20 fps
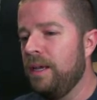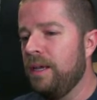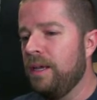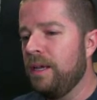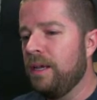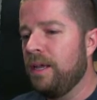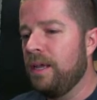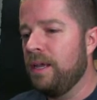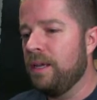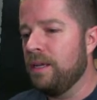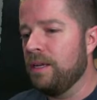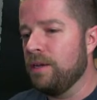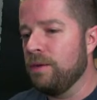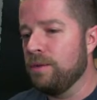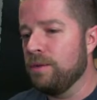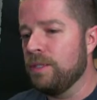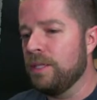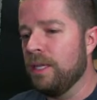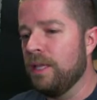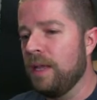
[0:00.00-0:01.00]
can use the
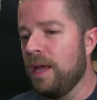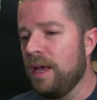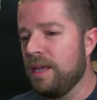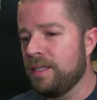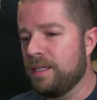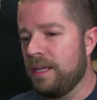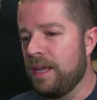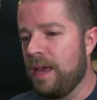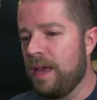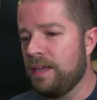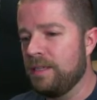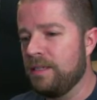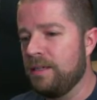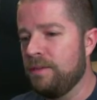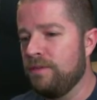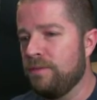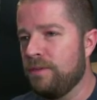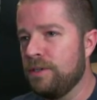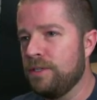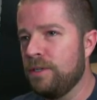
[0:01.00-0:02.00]
Glass Casket
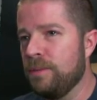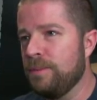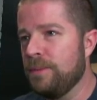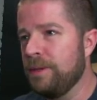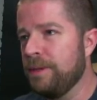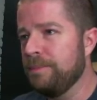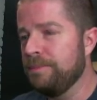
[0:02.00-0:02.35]
for something.